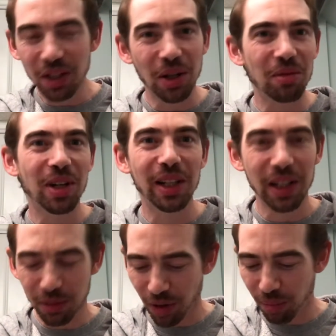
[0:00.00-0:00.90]
So it really
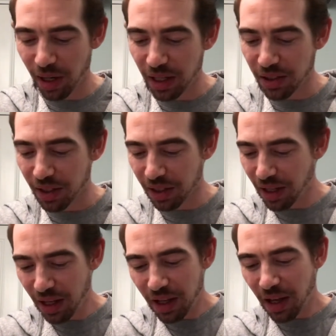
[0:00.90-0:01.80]
is my pleasure
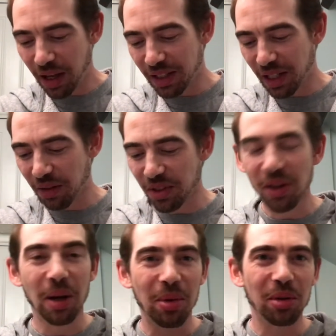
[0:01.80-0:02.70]
uh, to give
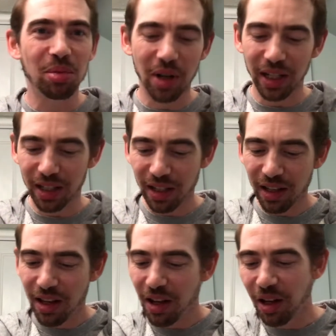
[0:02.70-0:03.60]
Simon a break,
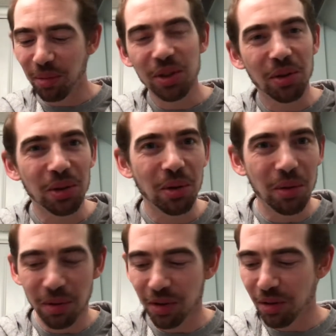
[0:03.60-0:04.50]
and I'm sure you'll
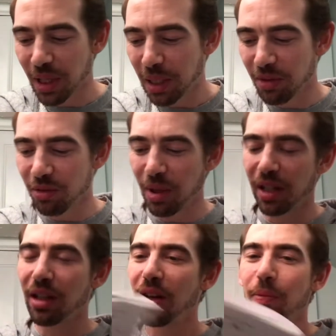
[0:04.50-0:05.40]
all agree with
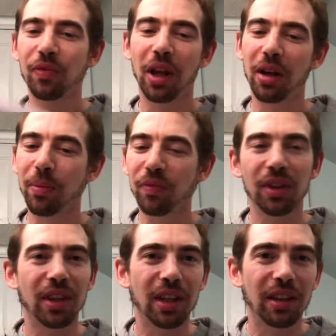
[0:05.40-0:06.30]
me
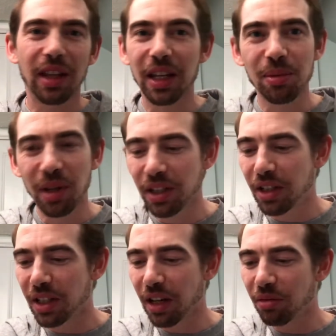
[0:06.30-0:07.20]
um, that his
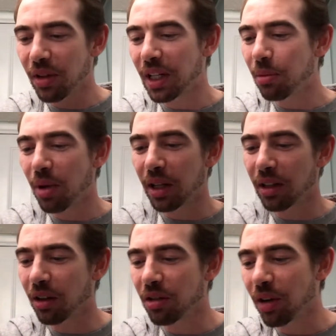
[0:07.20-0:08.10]
messages have really
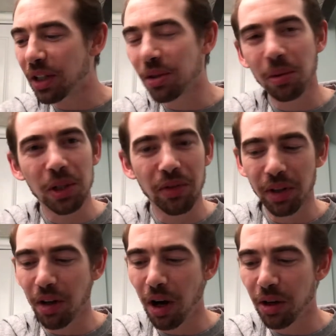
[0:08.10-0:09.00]
been a great source of
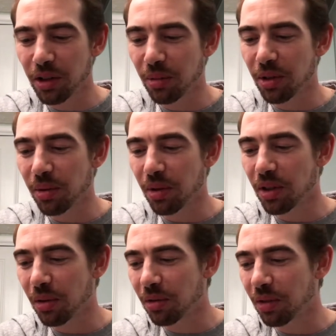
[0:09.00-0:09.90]
encouragement to
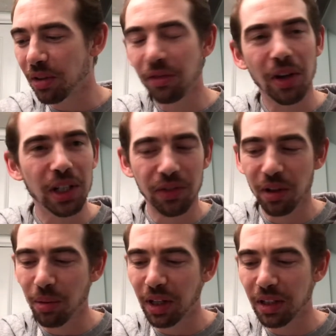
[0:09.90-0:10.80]
us all through the first
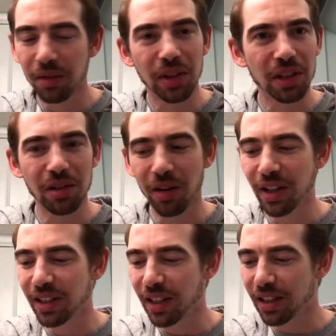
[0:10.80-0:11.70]
few weeks of this
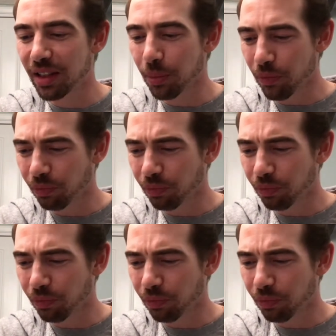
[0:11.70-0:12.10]
crisis.